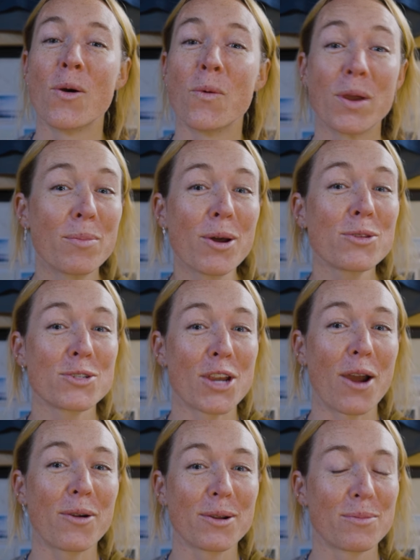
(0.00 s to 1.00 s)
we both
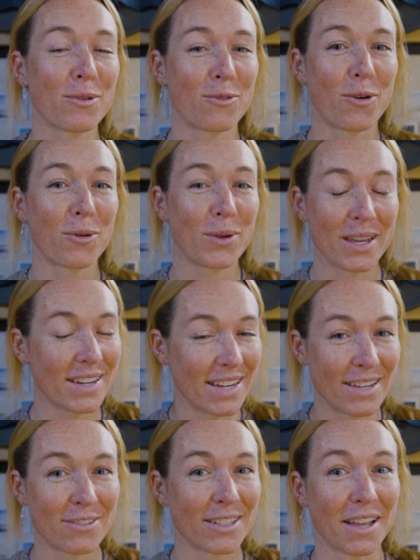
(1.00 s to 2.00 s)
showered before we had
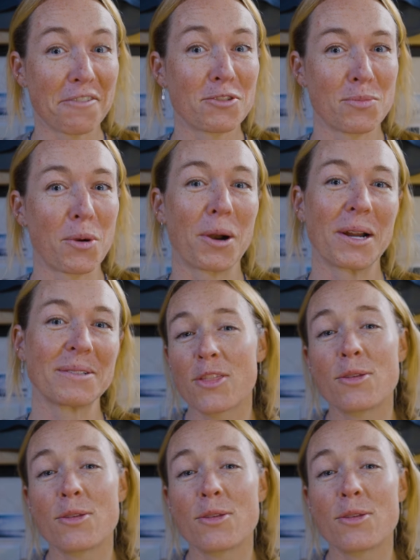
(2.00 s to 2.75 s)
even left port.